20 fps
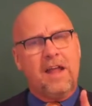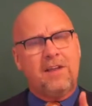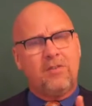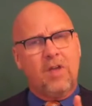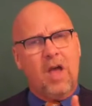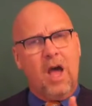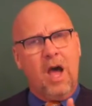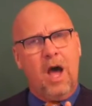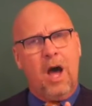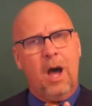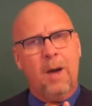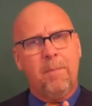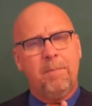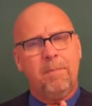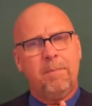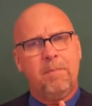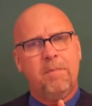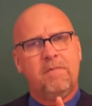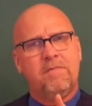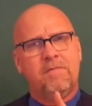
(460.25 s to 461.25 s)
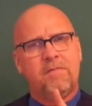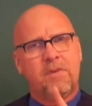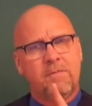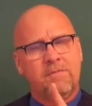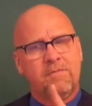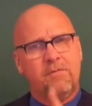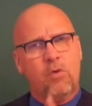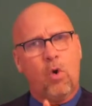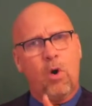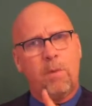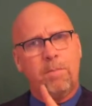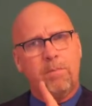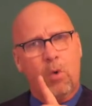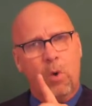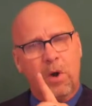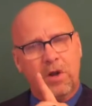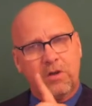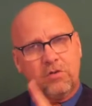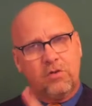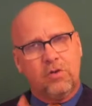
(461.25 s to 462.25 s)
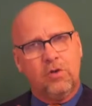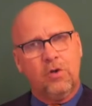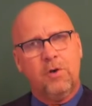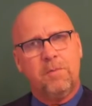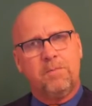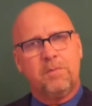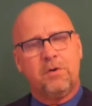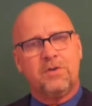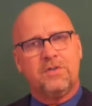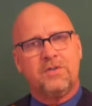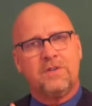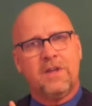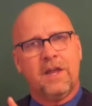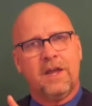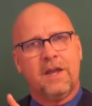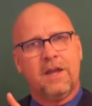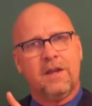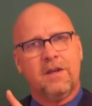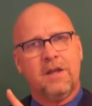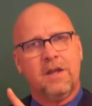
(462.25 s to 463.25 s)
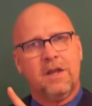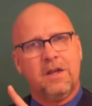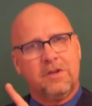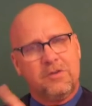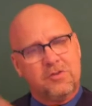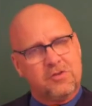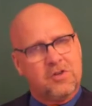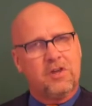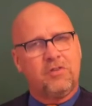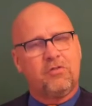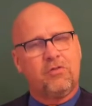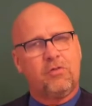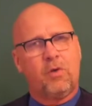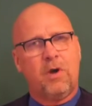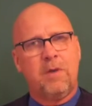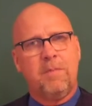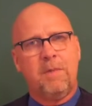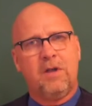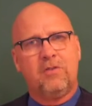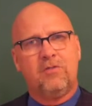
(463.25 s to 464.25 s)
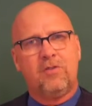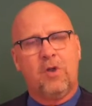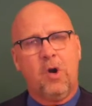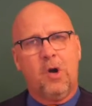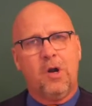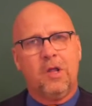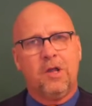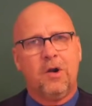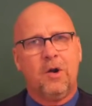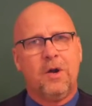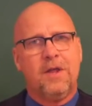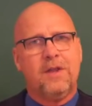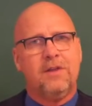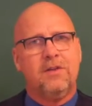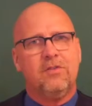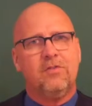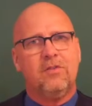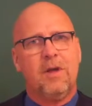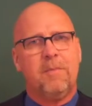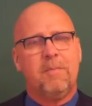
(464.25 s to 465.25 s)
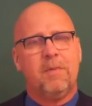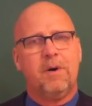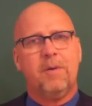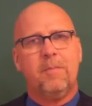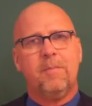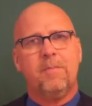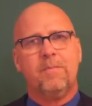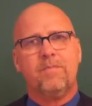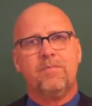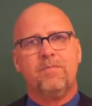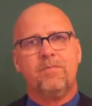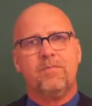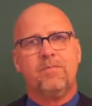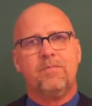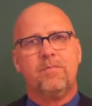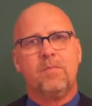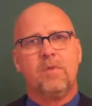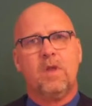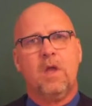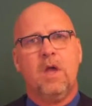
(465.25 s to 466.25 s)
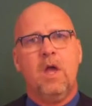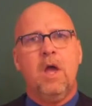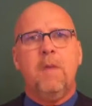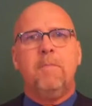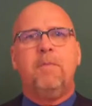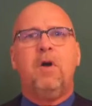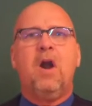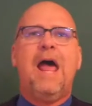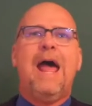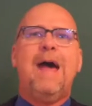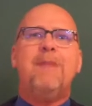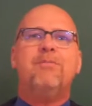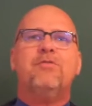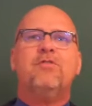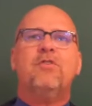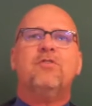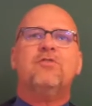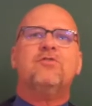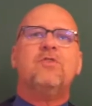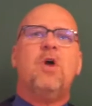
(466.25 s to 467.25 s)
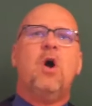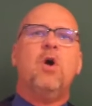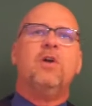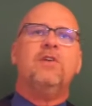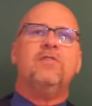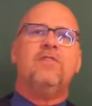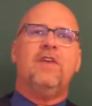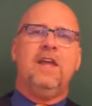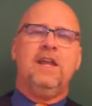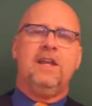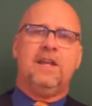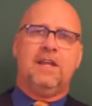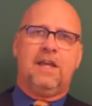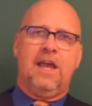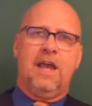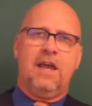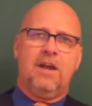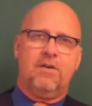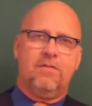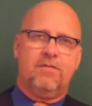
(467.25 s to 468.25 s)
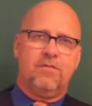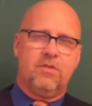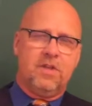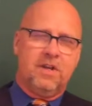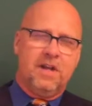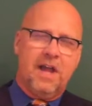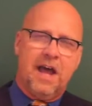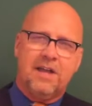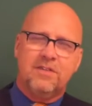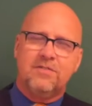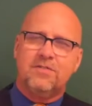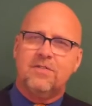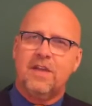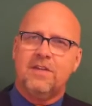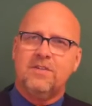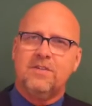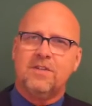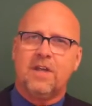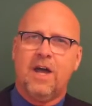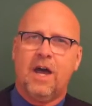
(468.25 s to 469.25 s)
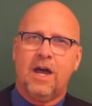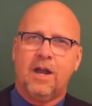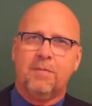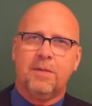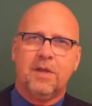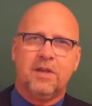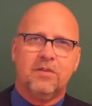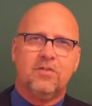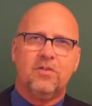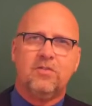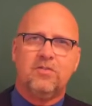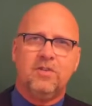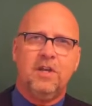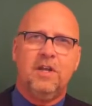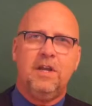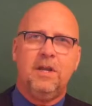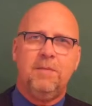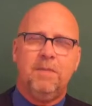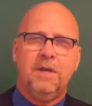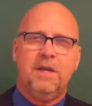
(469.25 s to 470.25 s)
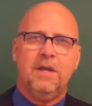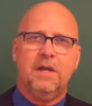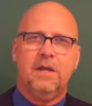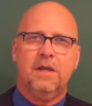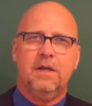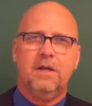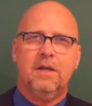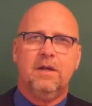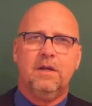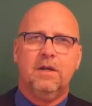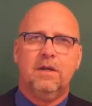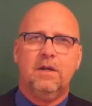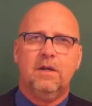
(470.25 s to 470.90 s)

That's up from 4.2% just 3 months earlier in December. Perhaps the strongest indicator for the United States economy is the GDP,